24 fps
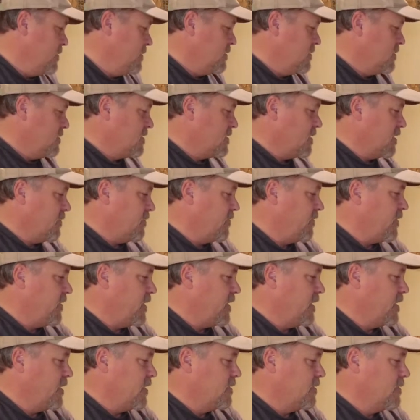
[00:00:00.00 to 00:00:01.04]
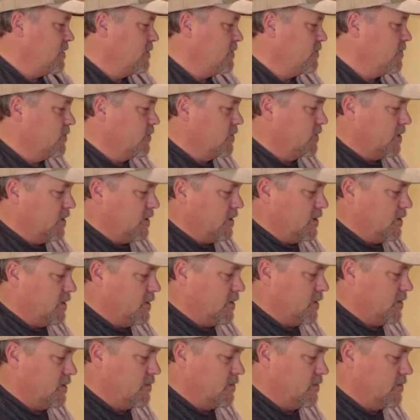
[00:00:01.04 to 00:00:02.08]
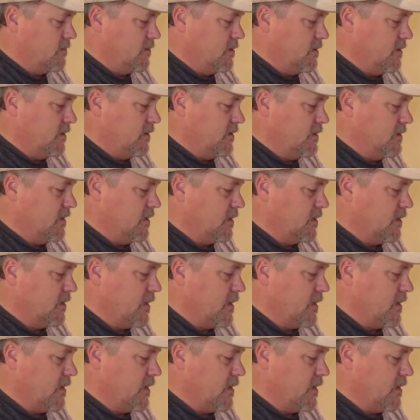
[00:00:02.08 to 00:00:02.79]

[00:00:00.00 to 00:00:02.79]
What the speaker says: just on fire. Really, really digging